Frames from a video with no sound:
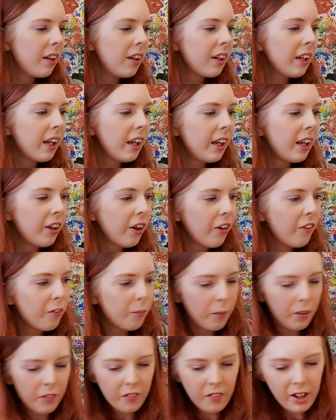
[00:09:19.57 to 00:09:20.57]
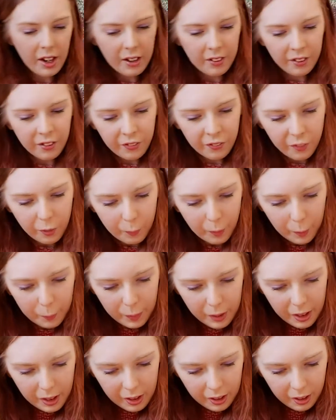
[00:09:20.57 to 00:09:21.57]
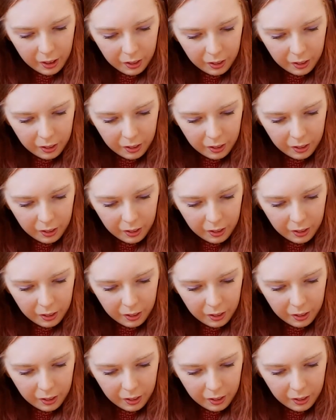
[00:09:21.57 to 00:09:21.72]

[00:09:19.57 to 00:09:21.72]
again go for my red for my beak.